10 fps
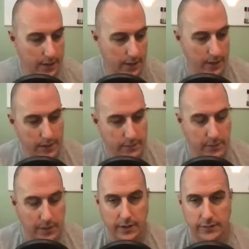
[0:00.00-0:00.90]

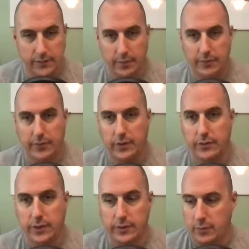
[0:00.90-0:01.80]
experience some of these
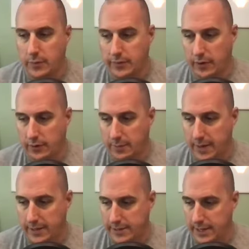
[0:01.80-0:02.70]
things that we talked
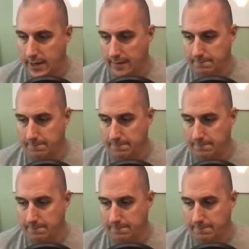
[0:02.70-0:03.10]
about tonight.